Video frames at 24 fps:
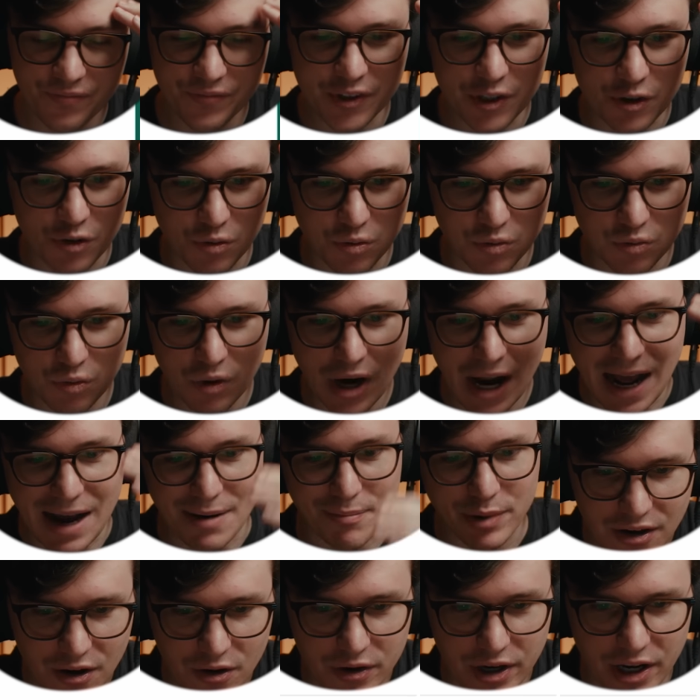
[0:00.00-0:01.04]

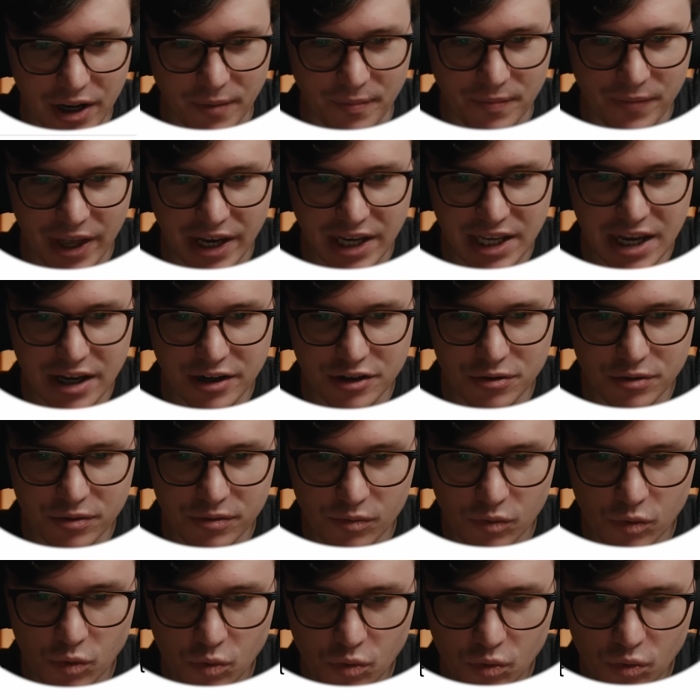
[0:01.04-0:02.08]
Crap. Okay, I can't do,
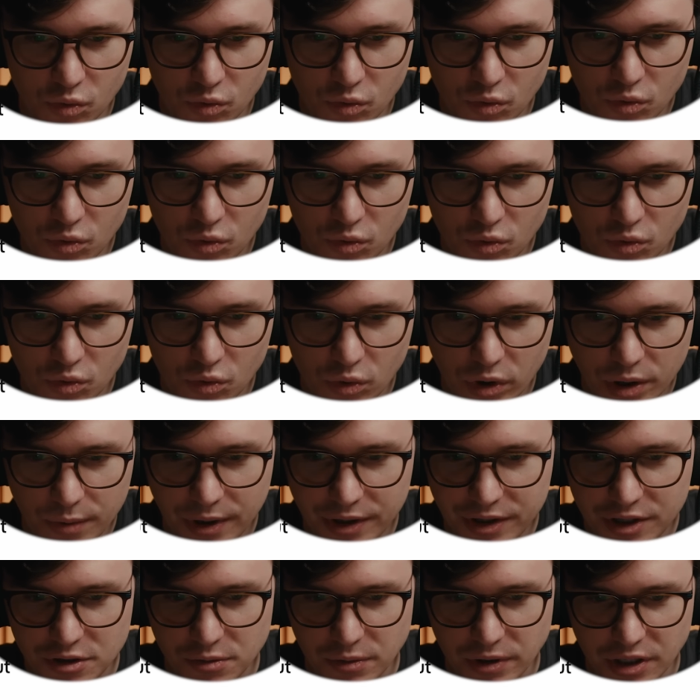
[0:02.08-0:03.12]
ooh, what
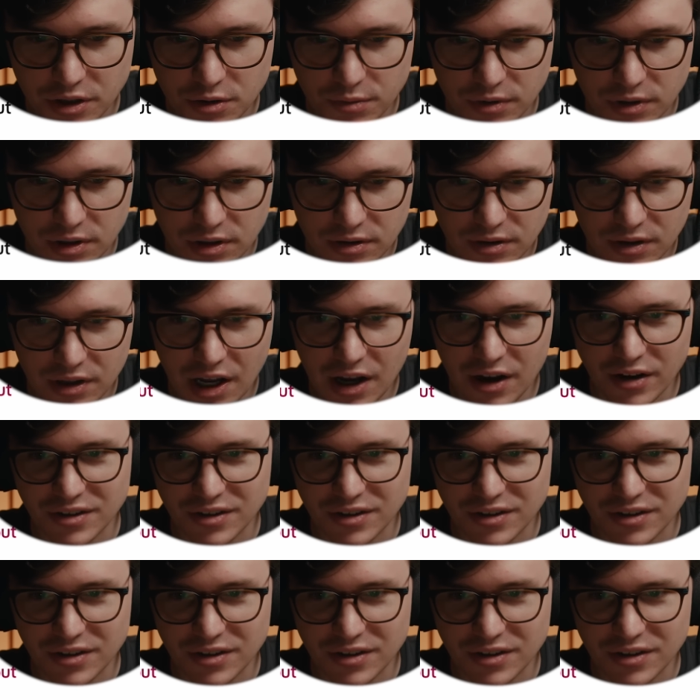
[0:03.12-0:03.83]
about this one? This one. Oh,